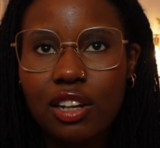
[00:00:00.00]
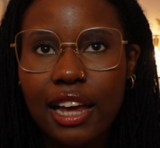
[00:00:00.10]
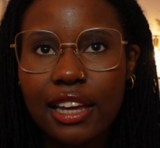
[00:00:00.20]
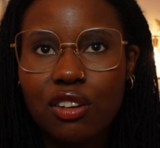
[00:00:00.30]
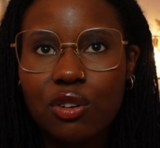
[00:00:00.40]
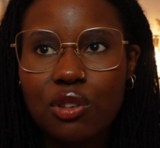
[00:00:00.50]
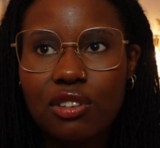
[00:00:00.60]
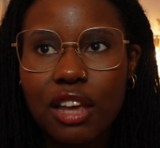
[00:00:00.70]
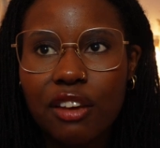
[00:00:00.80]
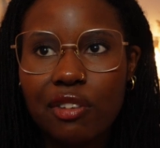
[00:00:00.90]
Like I don't
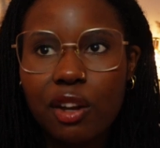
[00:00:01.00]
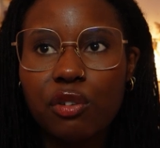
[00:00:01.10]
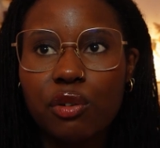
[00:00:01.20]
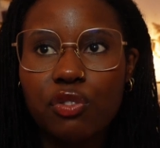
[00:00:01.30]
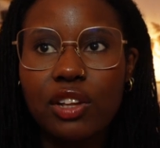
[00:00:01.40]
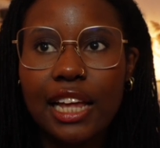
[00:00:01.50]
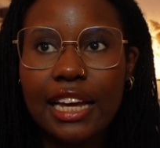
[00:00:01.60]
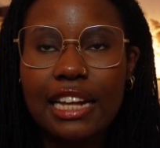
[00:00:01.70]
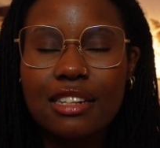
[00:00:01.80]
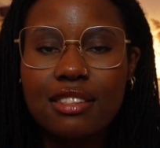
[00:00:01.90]
feel
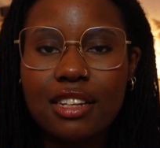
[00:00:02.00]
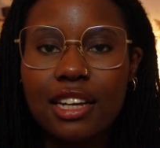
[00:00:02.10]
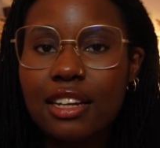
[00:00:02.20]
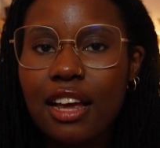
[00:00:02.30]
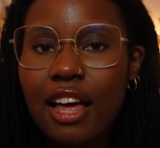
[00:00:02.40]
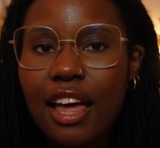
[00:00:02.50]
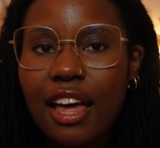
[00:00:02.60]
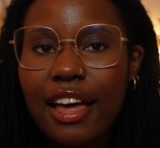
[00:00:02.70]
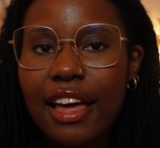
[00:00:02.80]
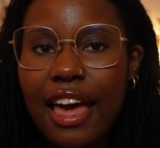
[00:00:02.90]
like I see it
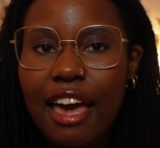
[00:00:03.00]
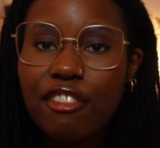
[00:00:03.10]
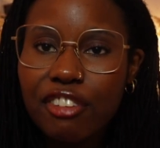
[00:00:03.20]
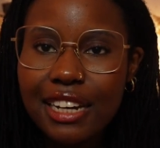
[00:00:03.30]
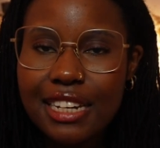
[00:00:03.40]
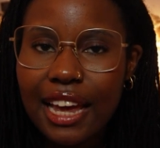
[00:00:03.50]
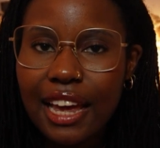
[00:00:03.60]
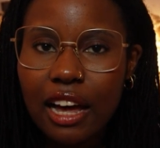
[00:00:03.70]
every day.